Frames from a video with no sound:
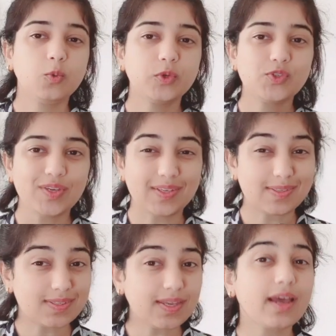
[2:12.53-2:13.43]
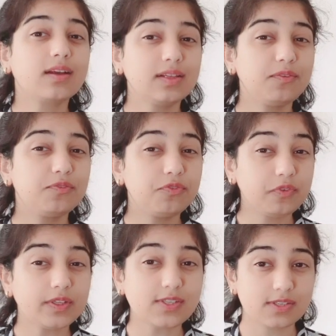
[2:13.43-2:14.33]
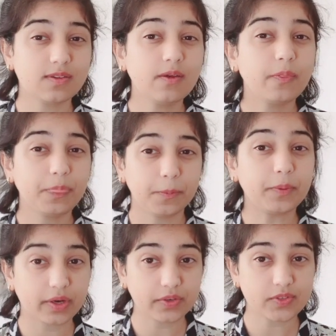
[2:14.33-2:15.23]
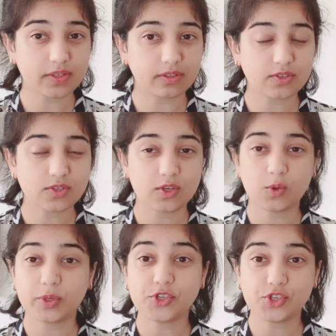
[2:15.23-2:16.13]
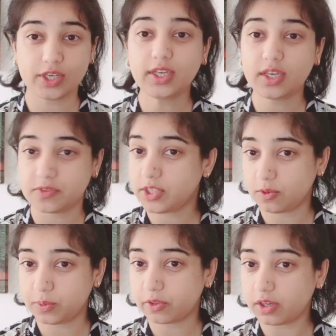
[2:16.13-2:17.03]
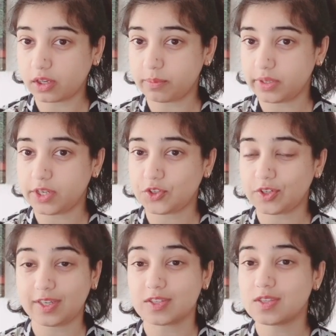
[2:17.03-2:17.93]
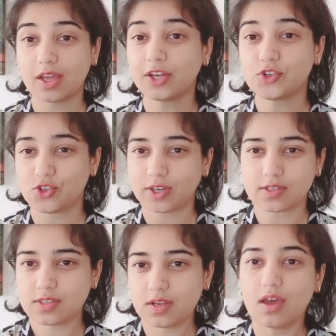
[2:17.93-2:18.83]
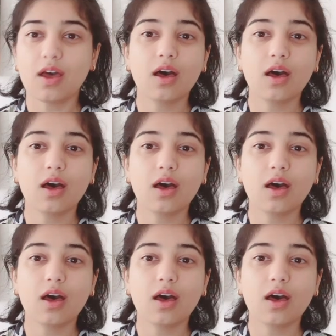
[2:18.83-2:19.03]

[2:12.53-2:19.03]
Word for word: which exactly fits the person so when she gives you a book recommendation it's not just